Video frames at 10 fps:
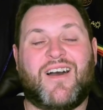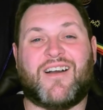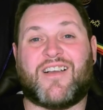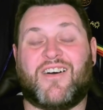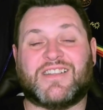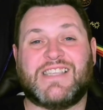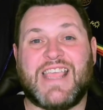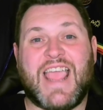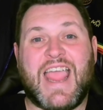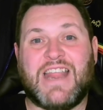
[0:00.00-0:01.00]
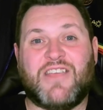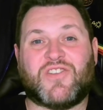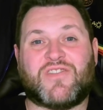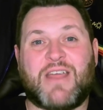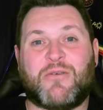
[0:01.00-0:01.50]
I can't see any
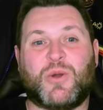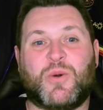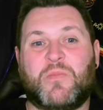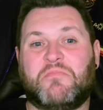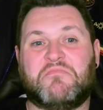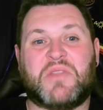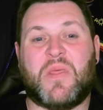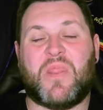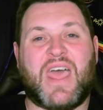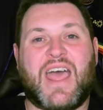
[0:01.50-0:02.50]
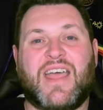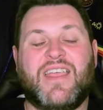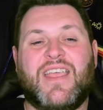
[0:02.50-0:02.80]
other outcome than that.